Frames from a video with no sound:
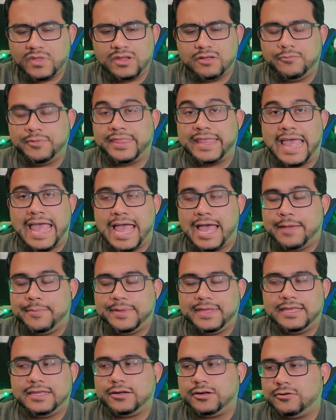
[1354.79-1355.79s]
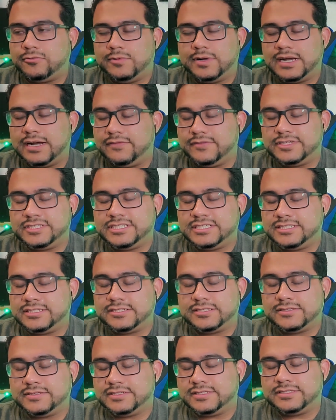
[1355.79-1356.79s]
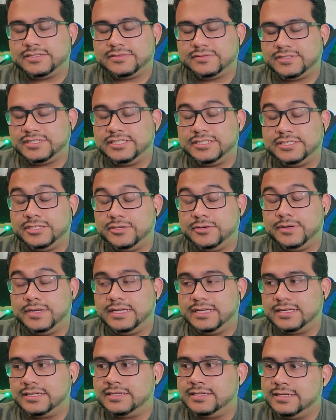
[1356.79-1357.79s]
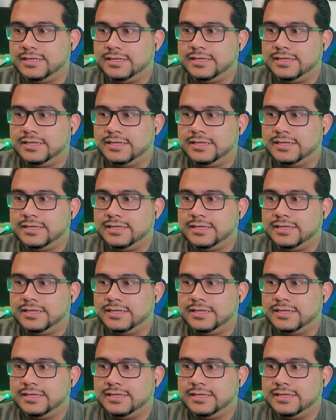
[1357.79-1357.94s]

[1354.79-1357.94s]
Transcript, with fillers: with Abby or whatever she's she's doing.